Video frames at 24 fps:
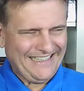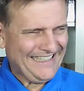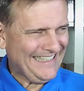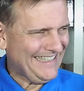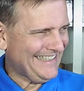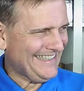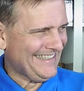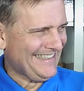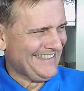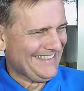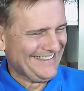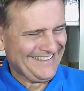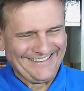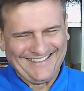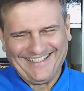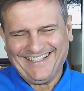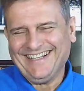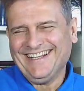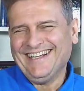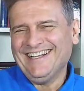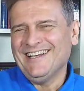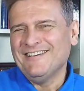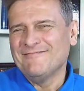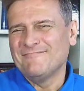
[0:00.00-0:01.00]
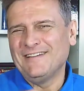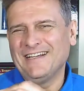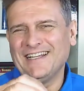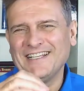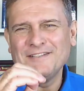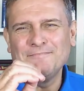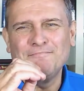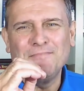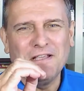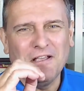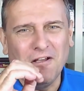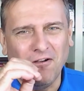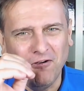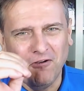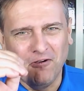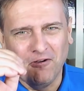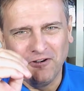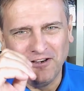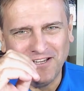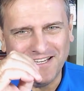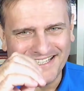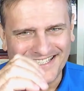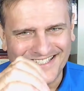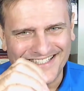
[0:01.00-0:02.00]
But let's be
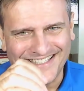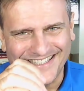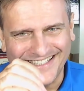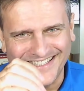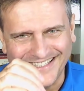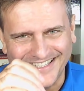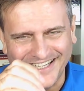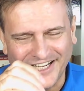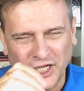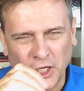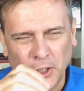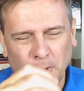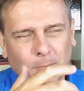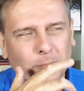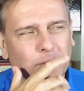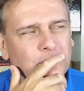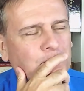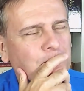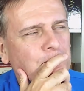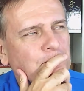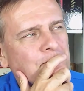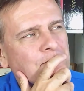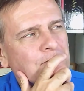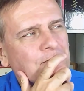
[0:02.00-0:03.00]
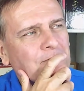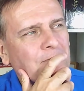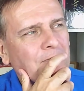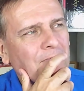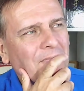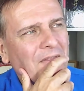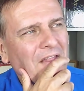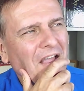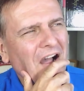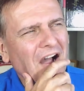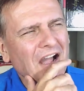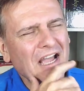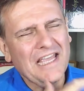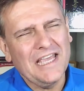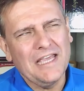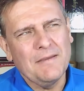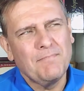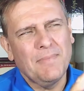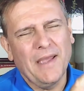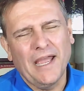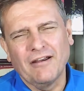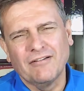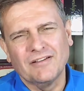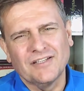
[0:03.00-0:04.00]
honest here. I hear
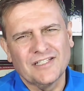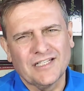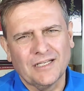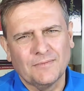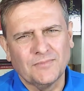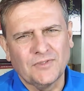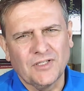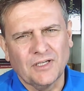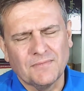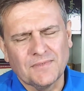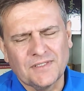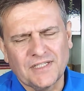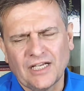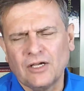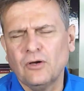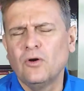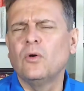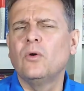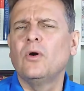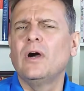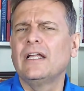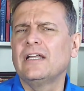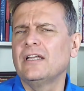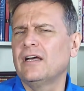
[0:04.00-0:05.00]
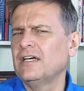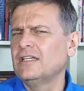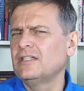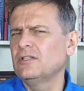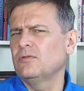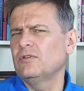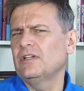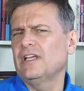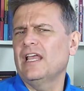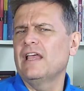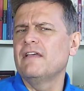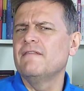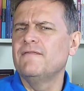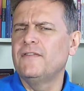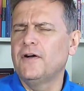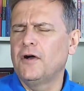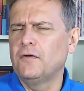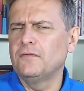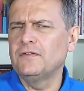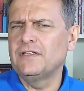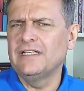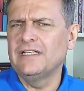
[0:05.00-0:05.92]
parents sometimes say, I don't want to get involved